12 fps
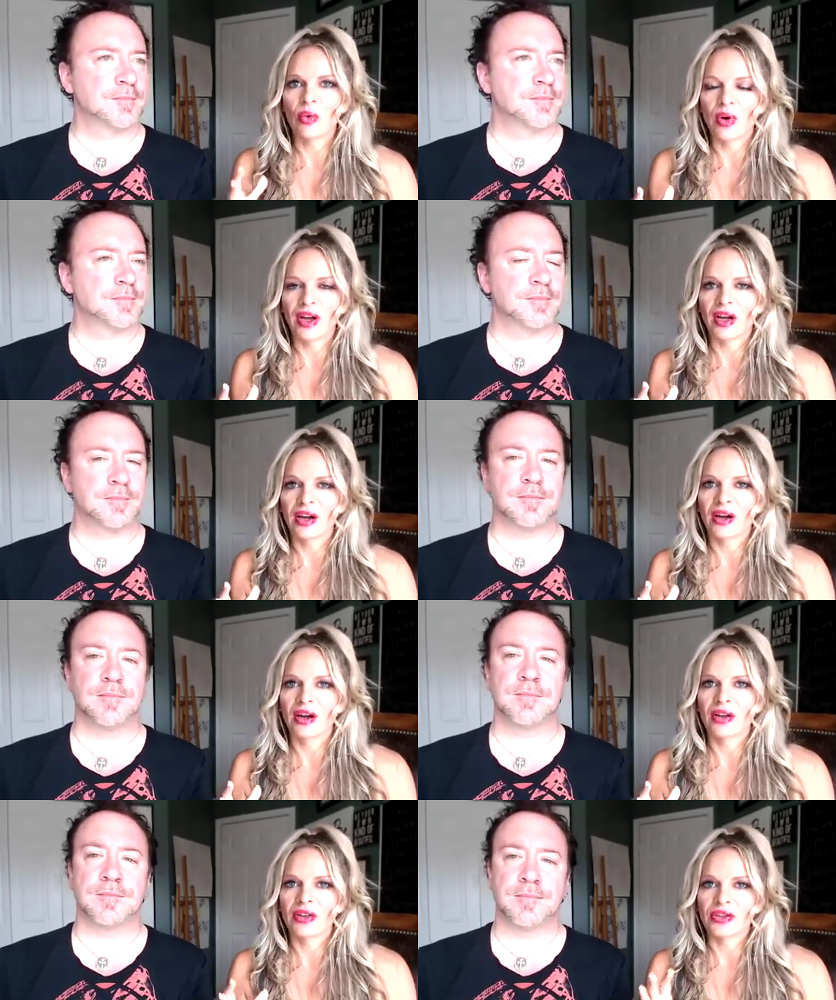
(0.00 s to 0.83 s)

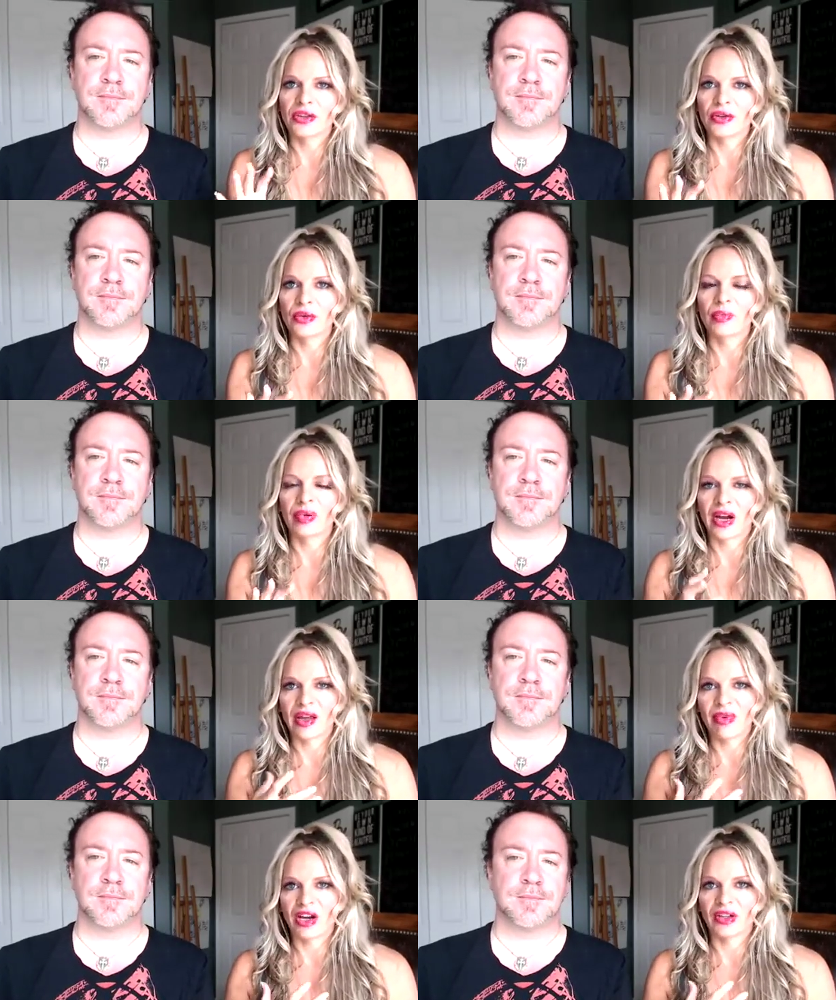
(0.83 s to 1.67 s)
Speaker 1: where you
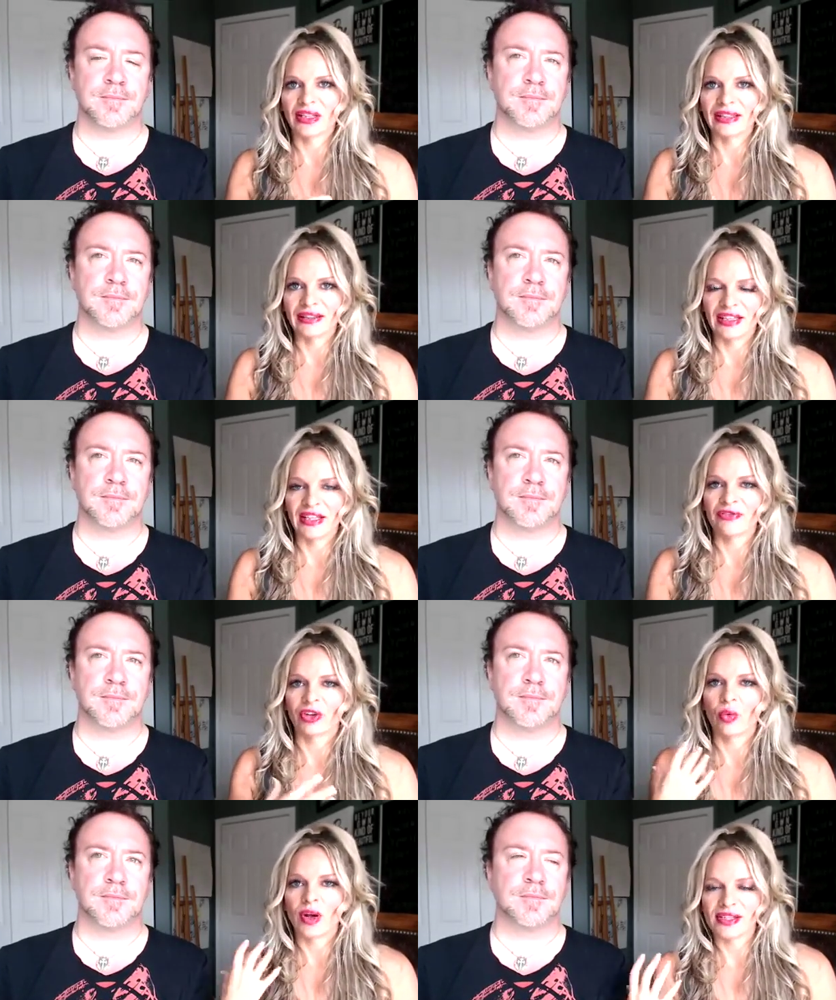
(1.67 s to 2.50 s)
primarily live
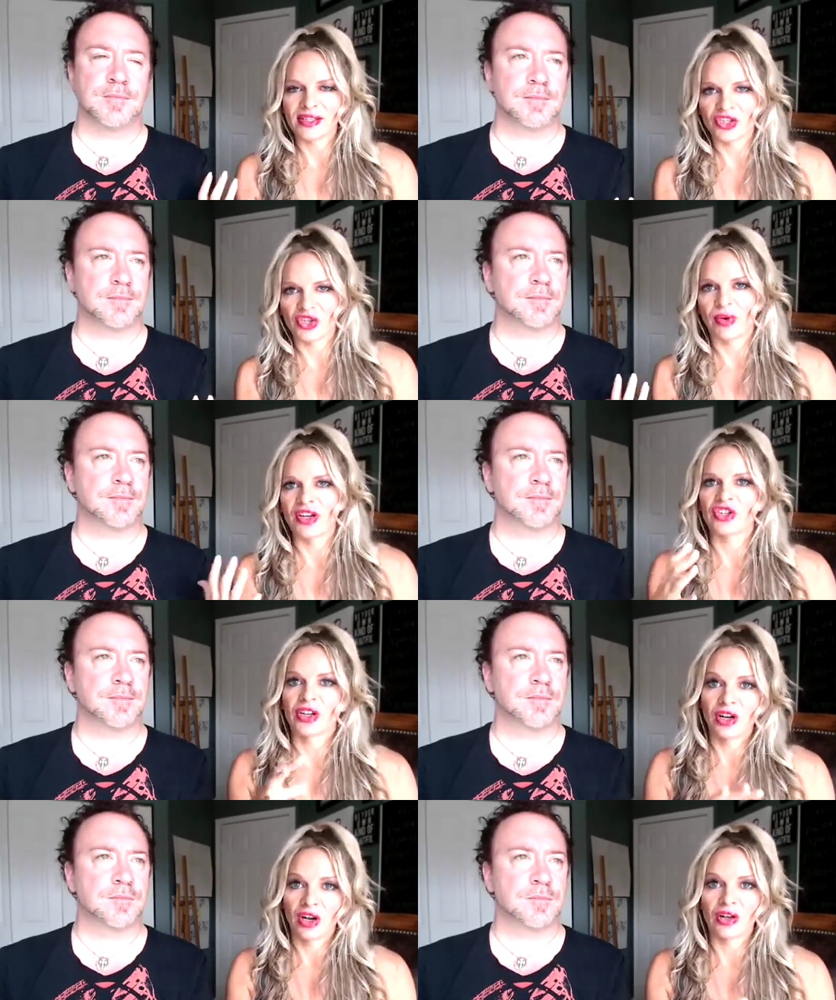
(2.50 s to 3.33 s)
or what
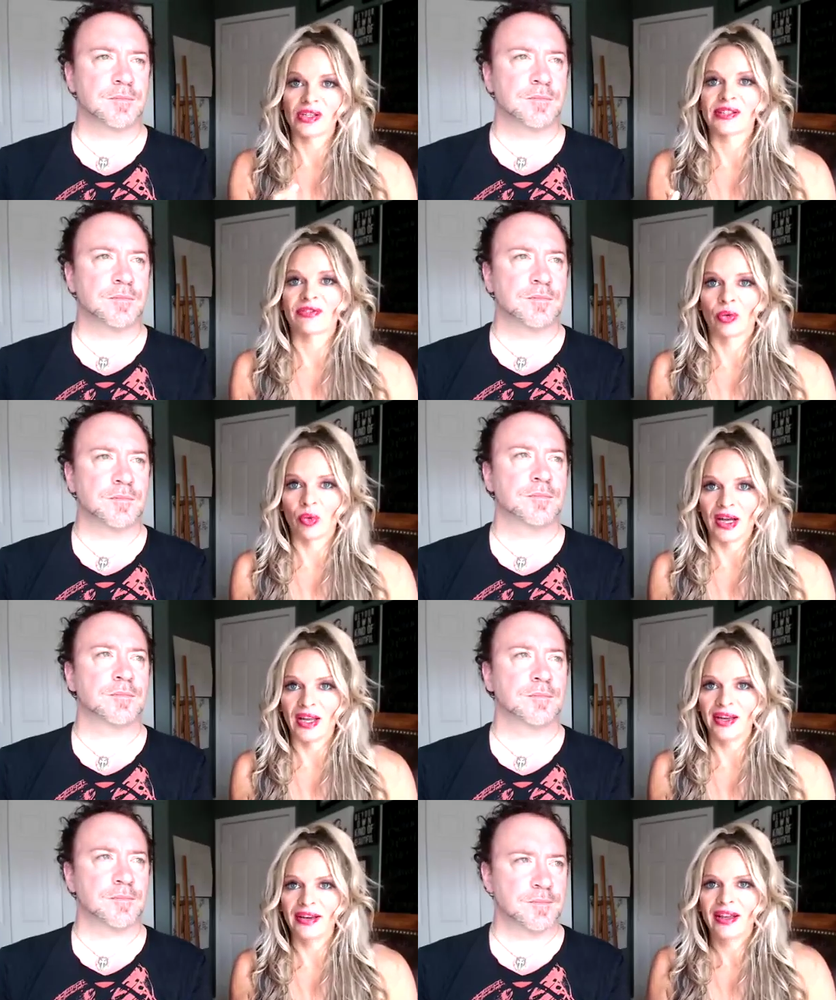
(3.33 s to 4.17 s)
situation calls for
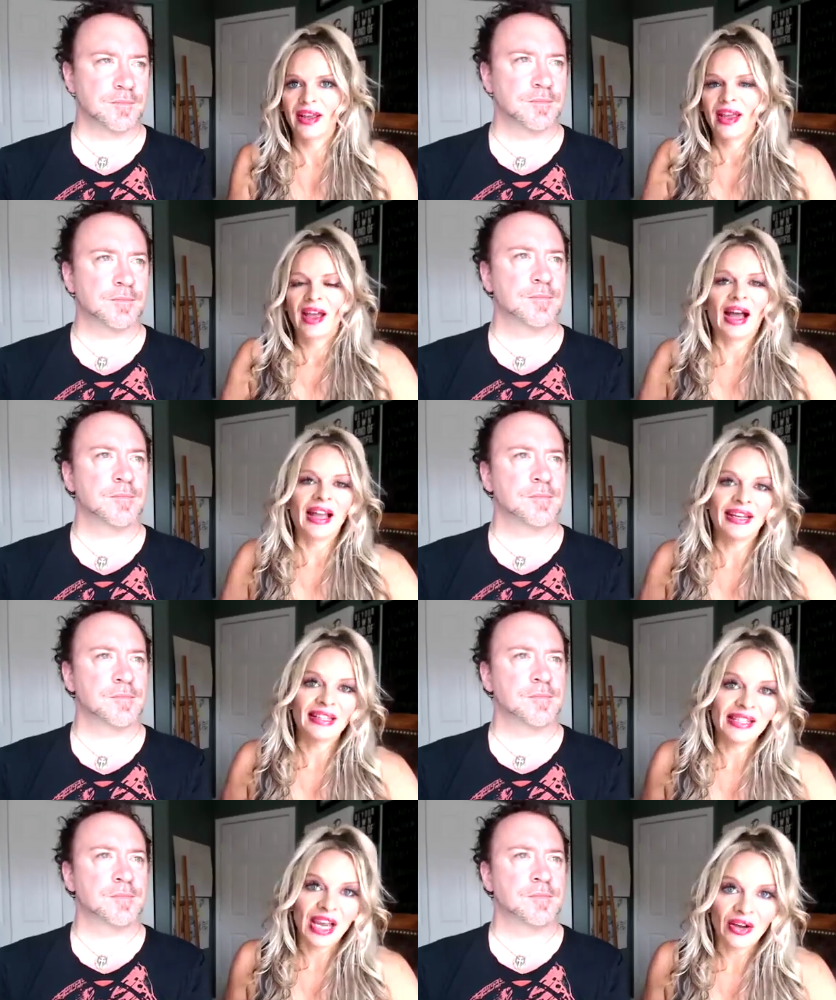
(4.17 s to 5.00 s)
what. I can
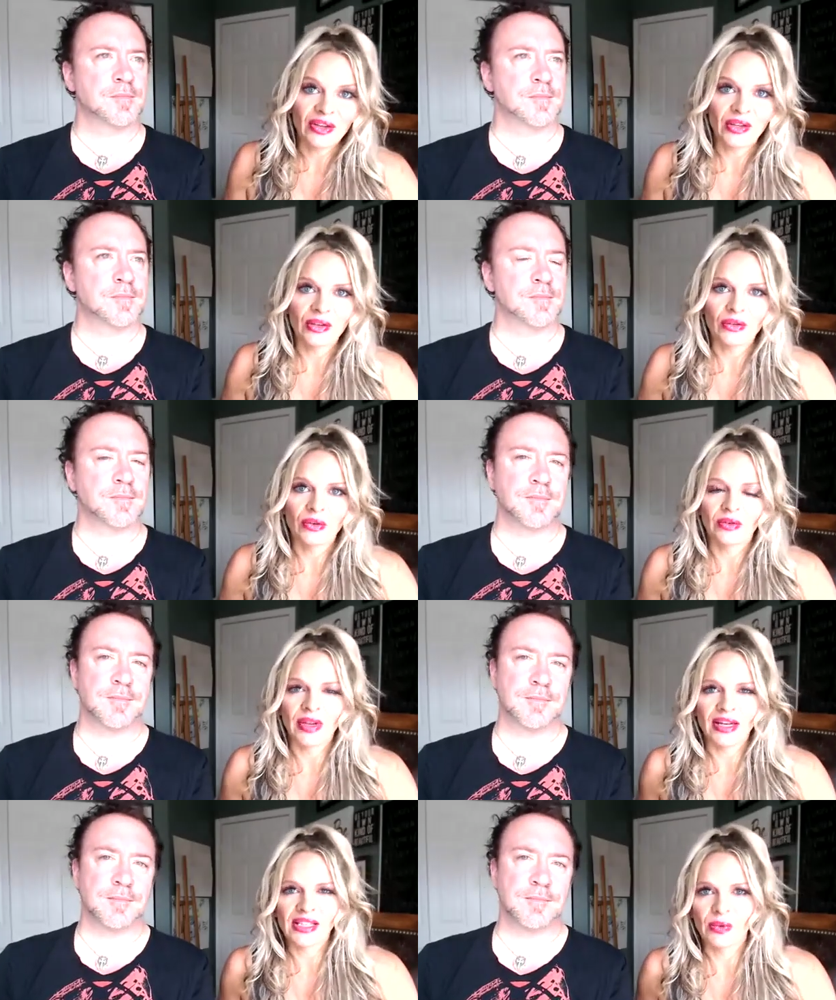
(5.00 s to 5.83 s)
tell you
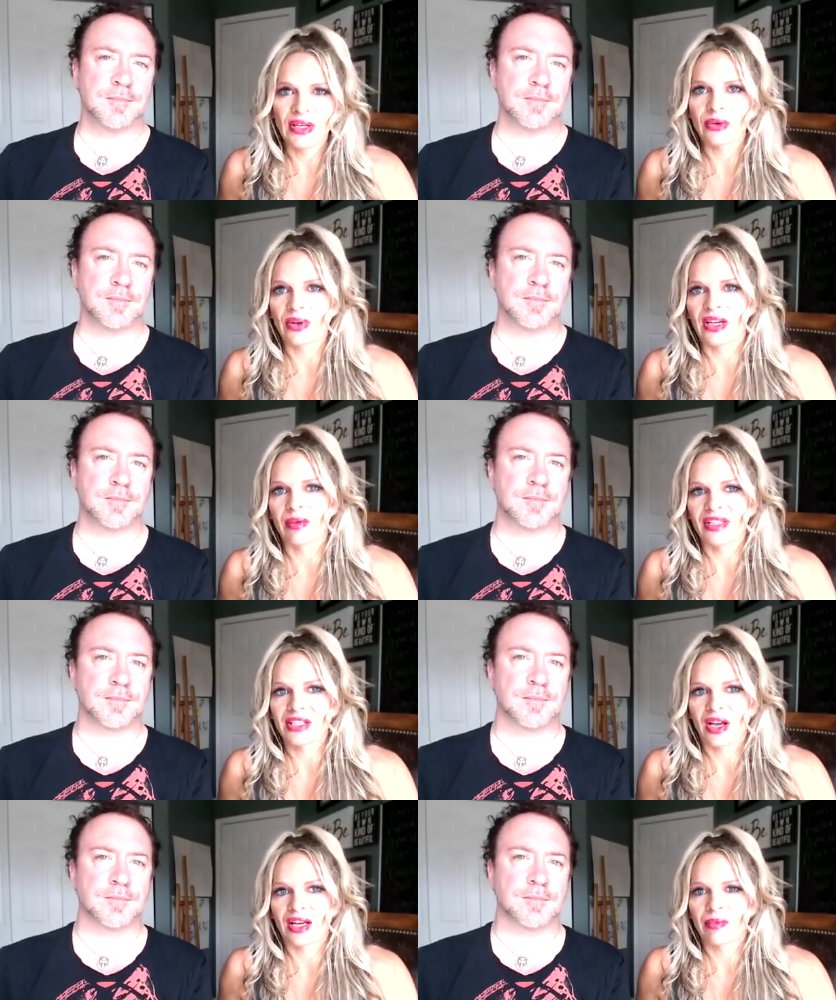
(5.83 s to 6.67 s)
next week we're going to be
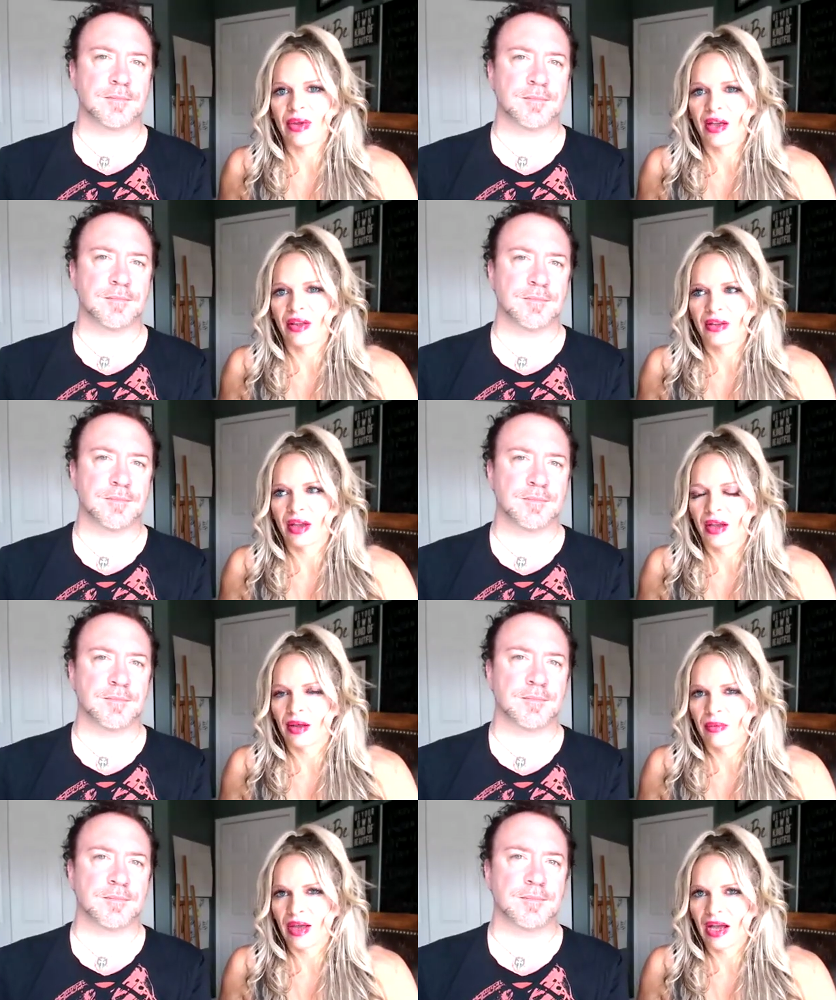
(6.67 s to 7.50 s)
talking about
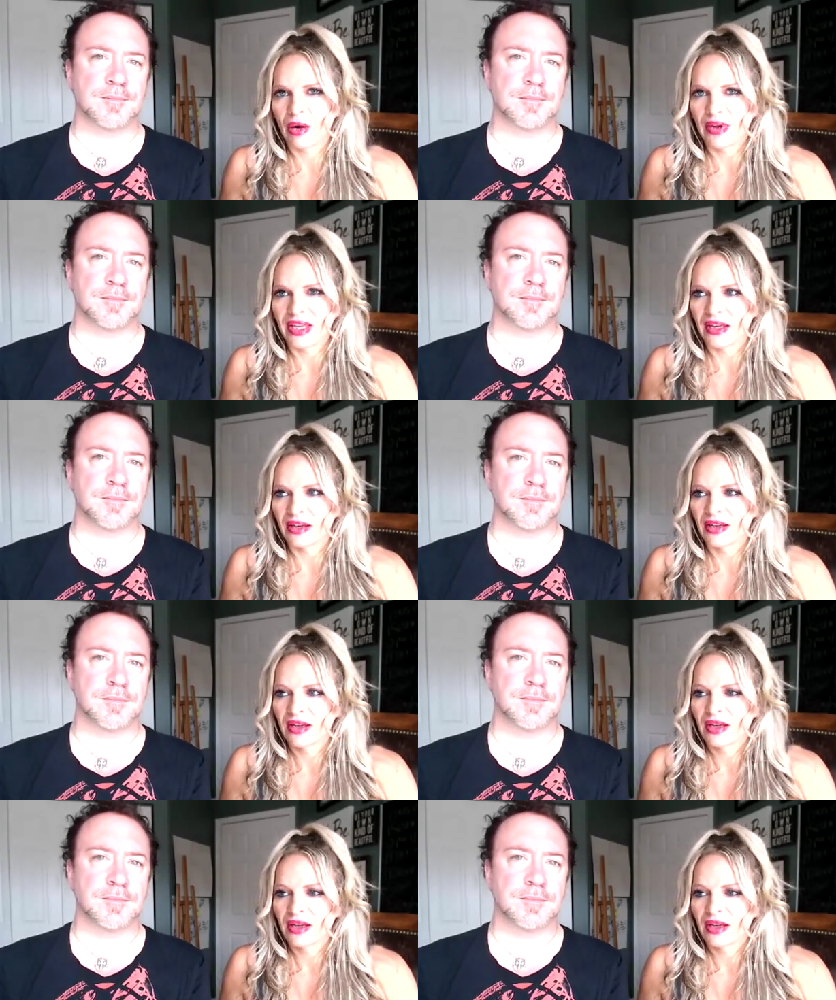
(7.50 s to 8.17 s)
um, how we get